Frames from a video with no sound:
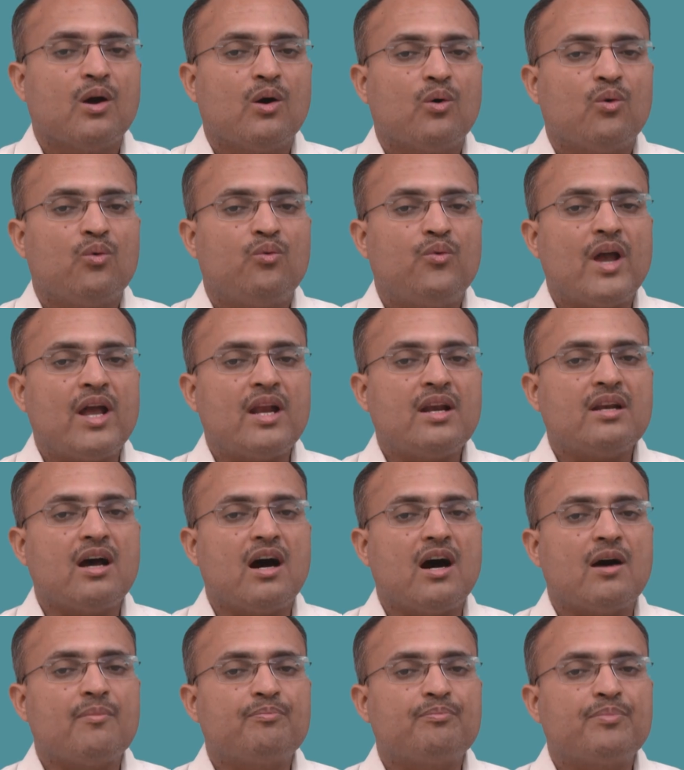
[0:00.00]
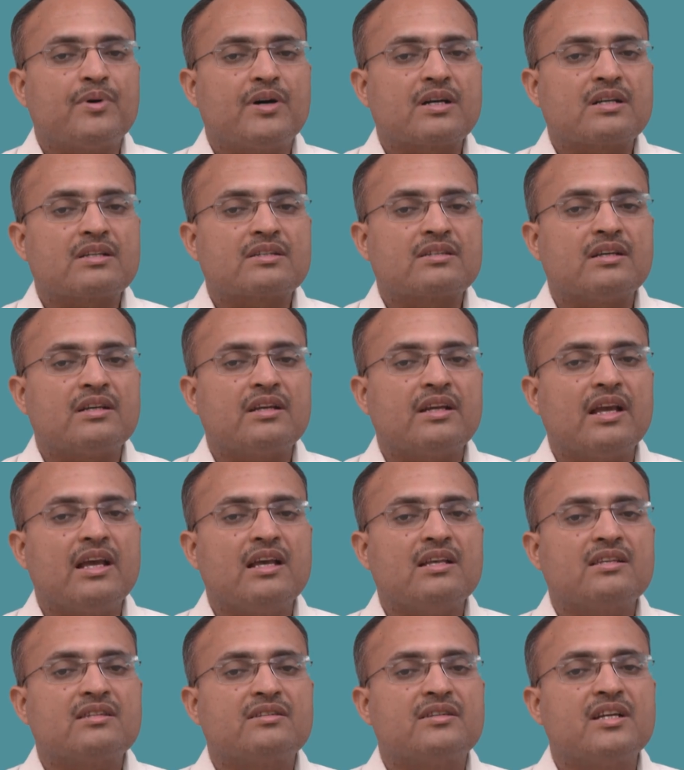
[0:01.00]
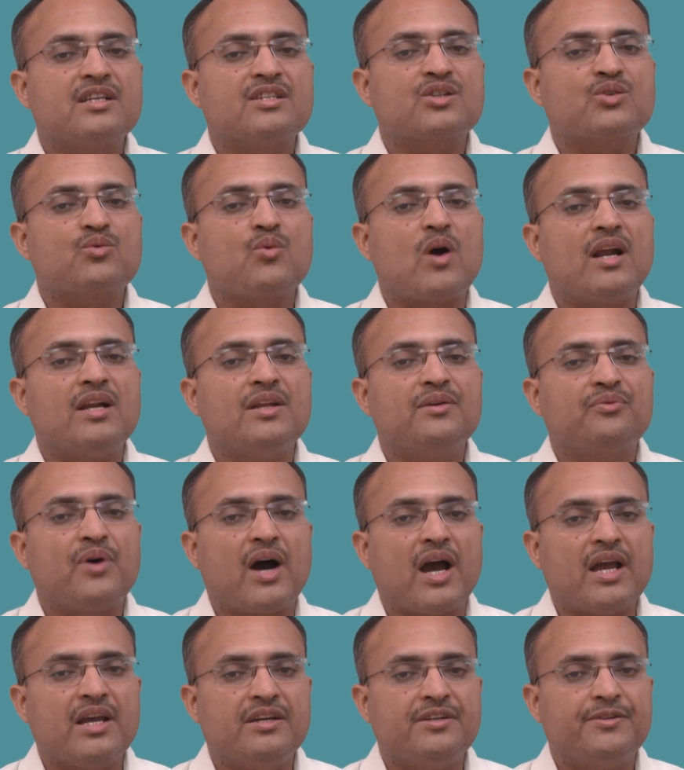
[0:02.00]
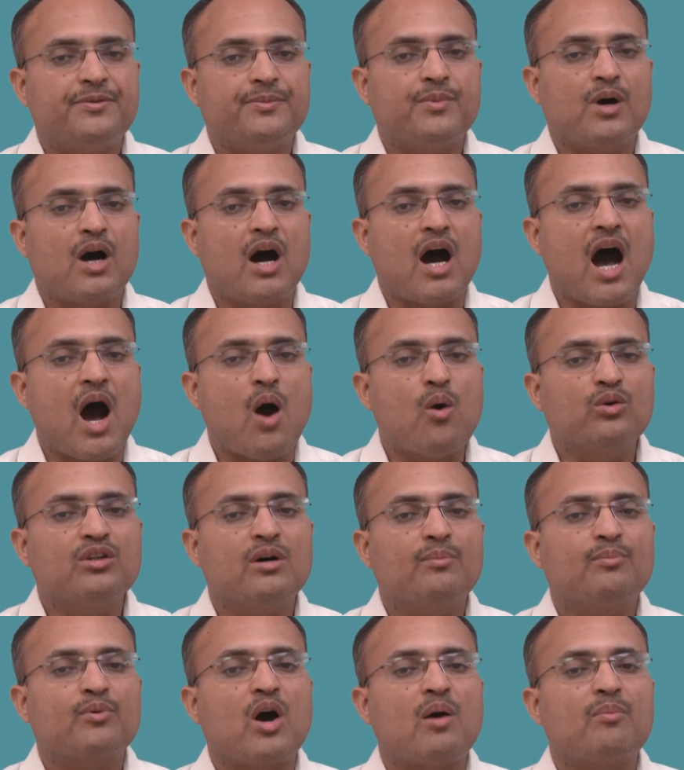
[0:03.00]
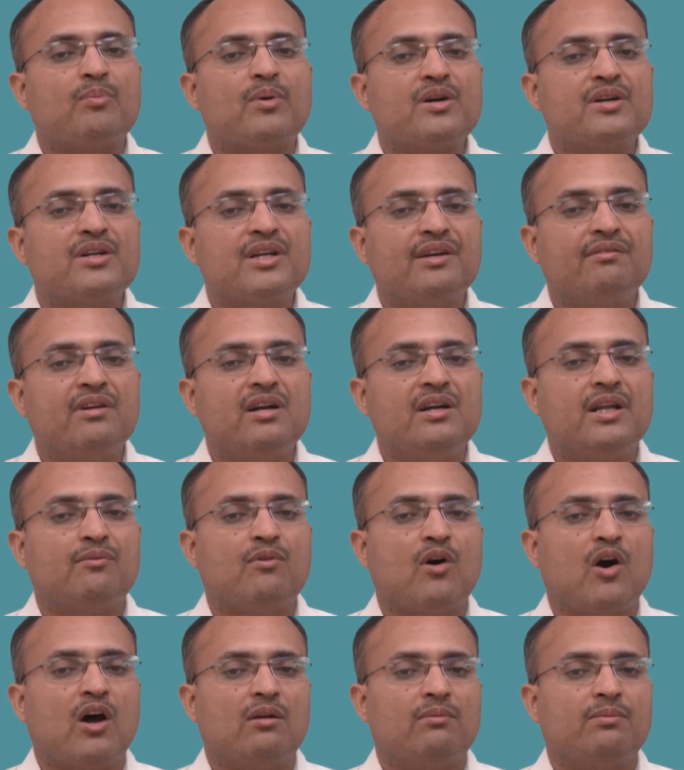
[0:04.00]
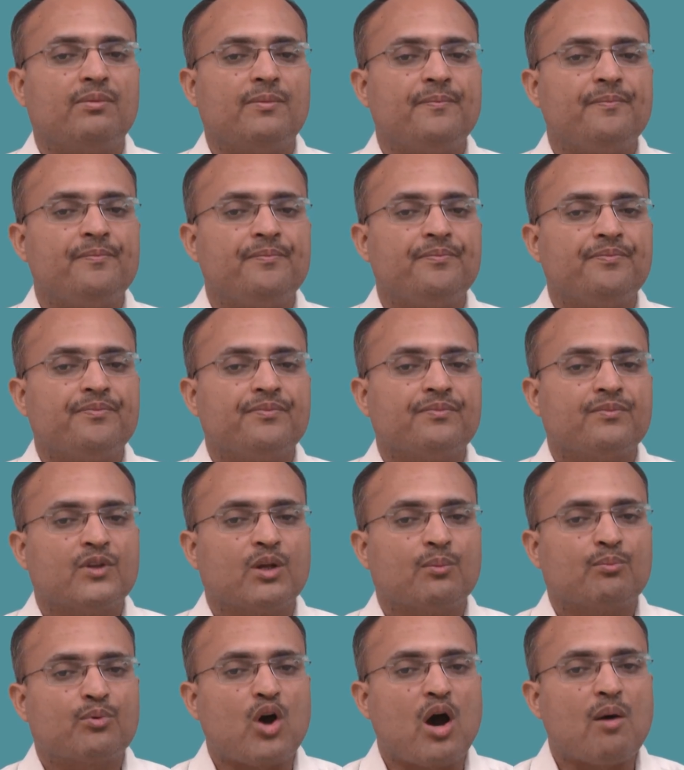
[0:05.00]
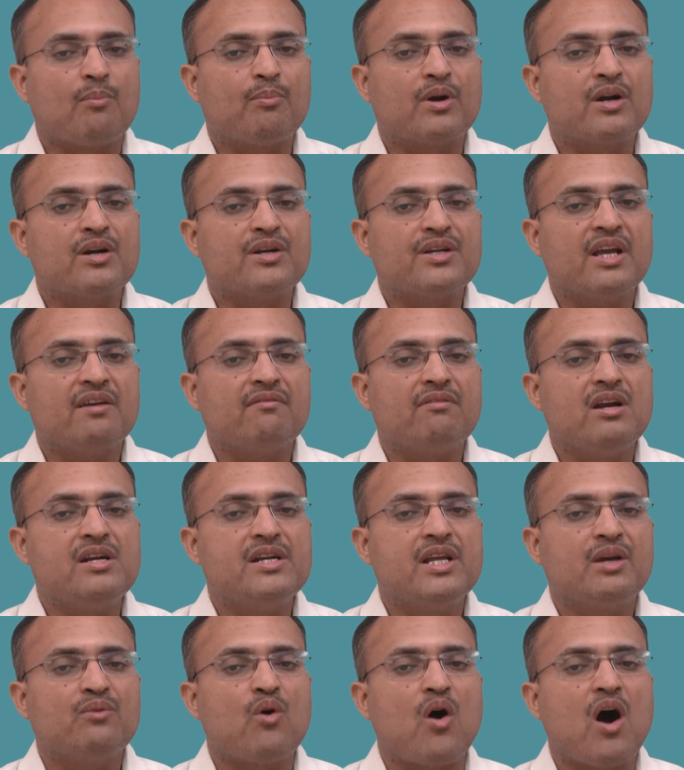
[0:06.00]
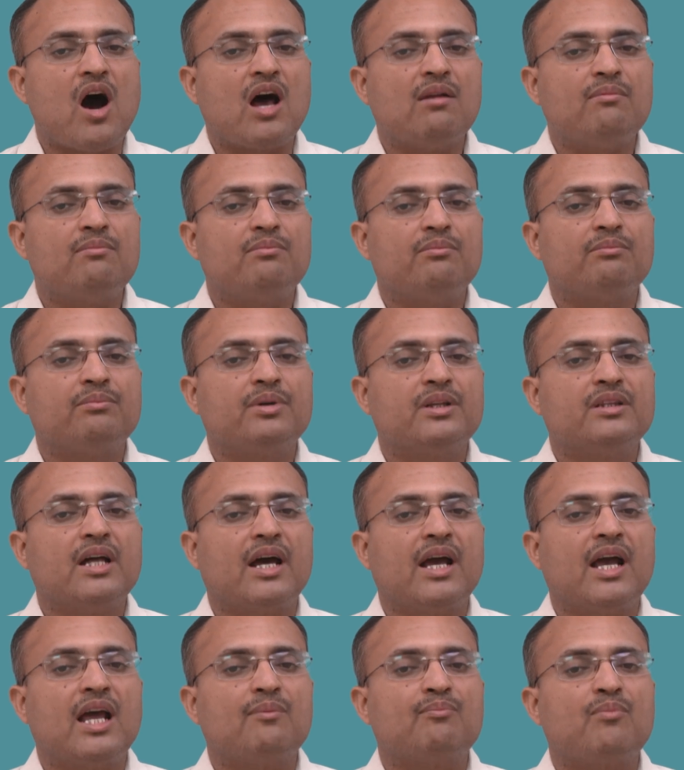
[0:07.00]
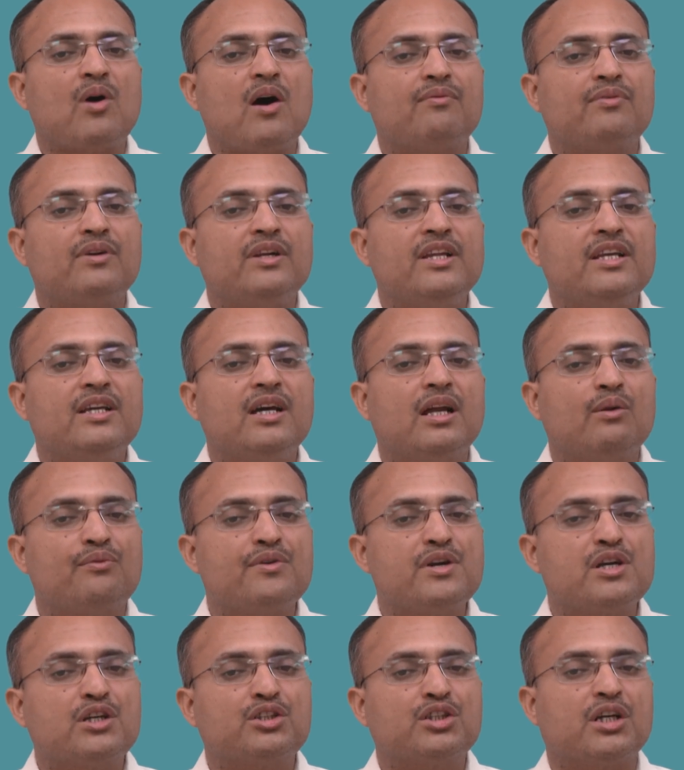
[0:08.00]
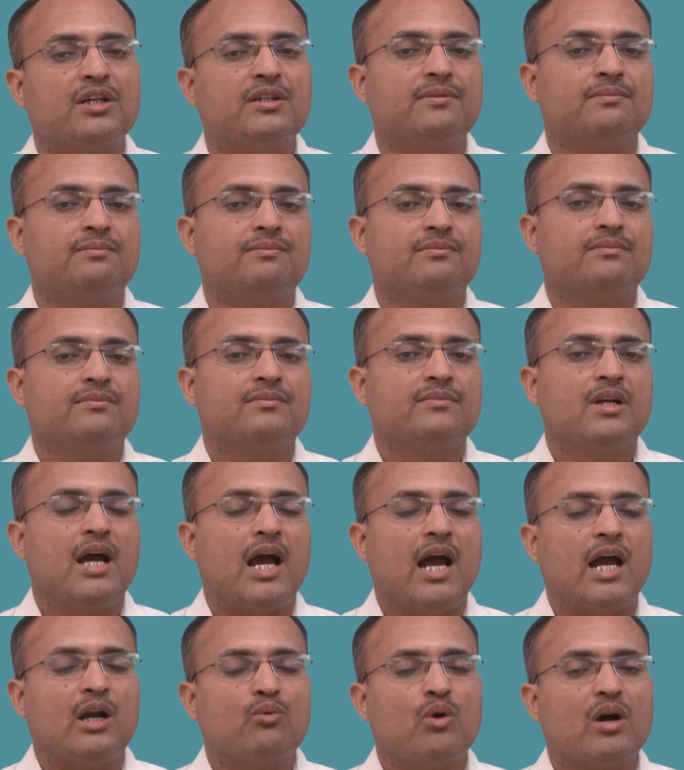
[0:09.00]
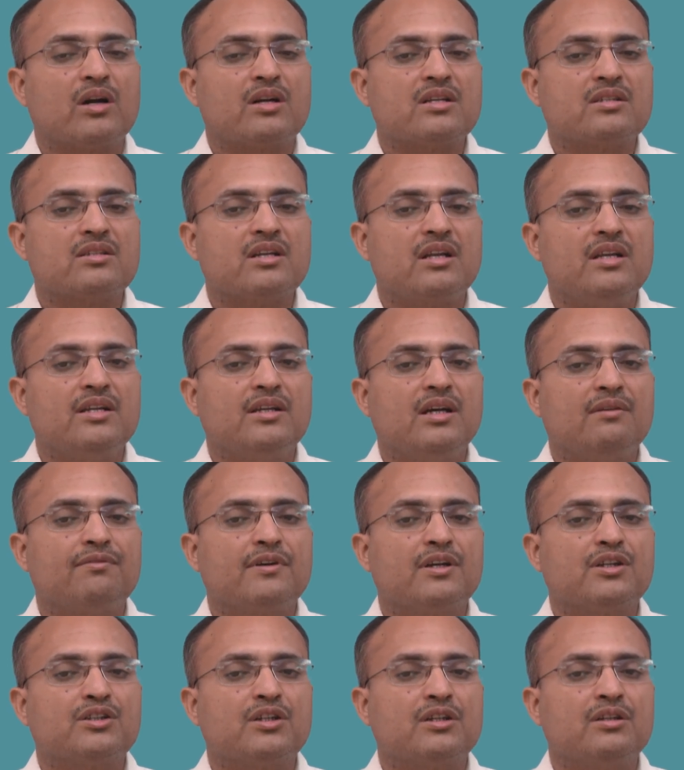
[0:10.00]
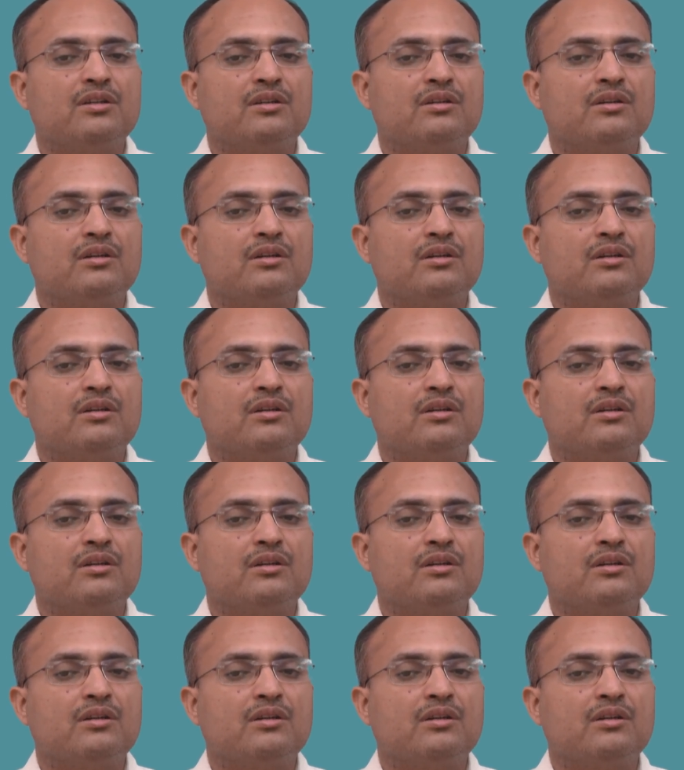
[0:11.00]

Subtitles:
when a person is disqualified, how the property will devolve? The property will devolve with the help of legal fiction. And what is the legal fiction?